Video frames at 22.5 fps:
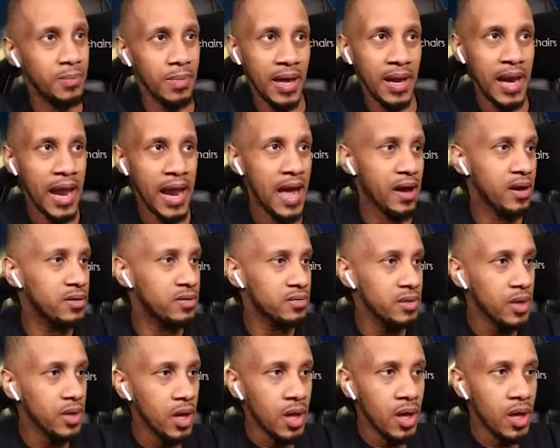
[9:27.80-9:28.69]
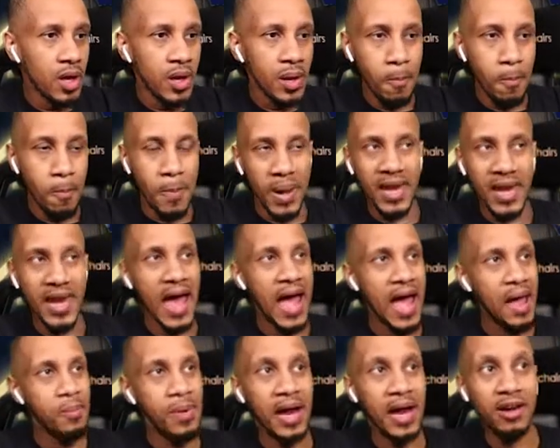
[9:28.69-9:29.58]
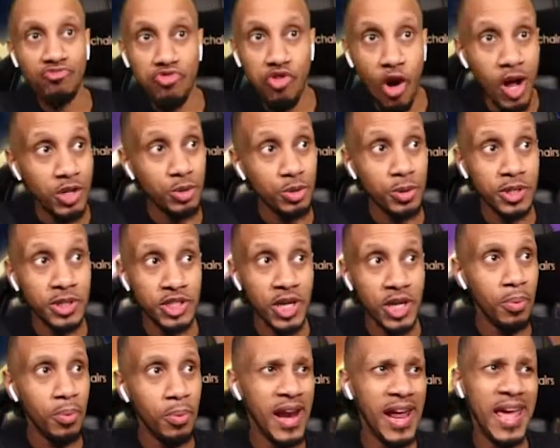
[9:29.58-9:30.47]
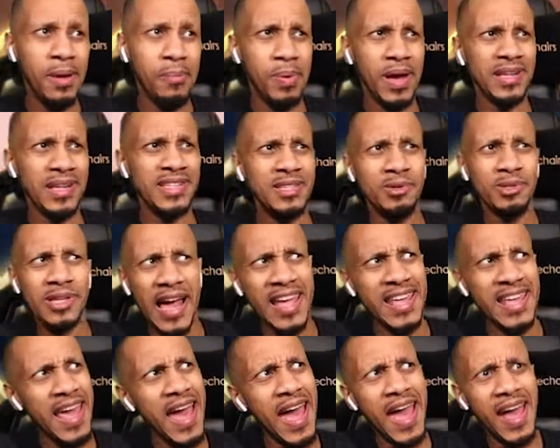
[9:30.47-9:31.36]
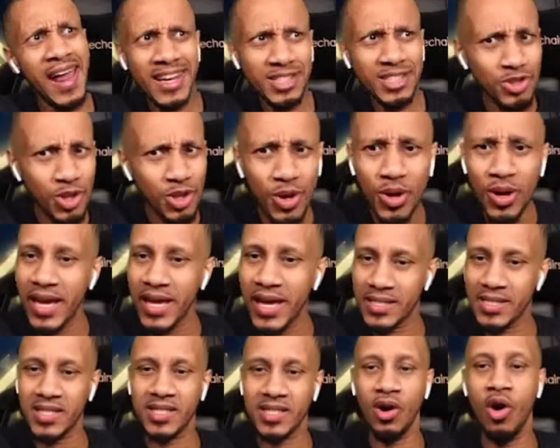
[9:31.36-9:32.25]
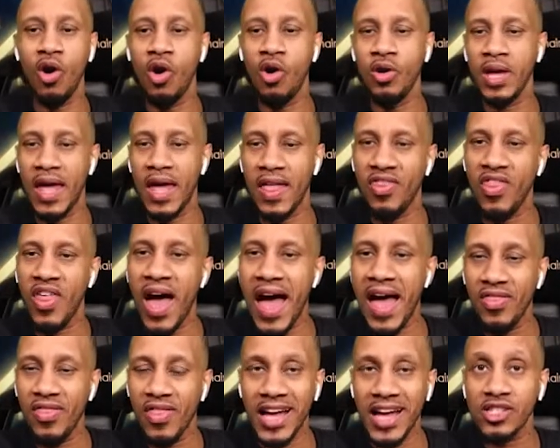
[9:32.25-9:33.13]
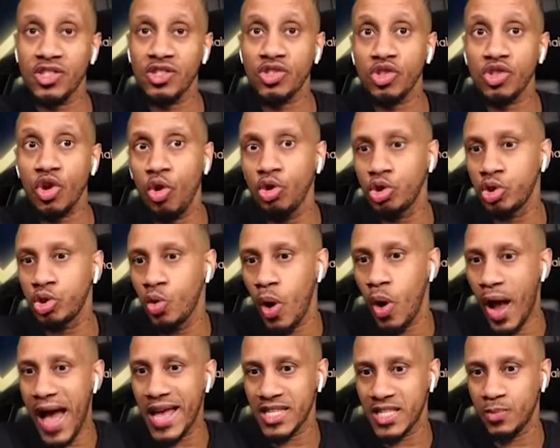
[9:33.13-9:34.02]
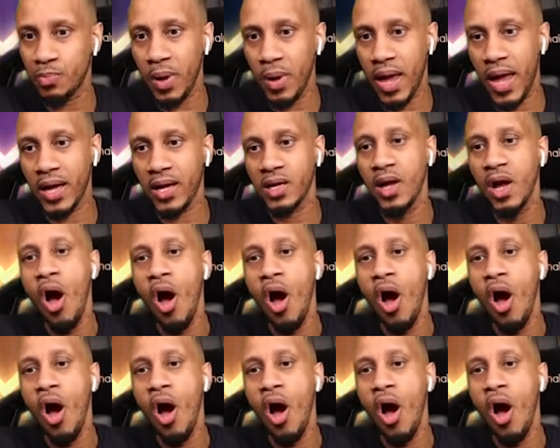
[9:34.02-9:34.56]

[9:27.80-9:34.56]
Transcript: at like midnight and be like, Rod, do you want to jump on Apex? like, yeah, let's do this. So that social aspect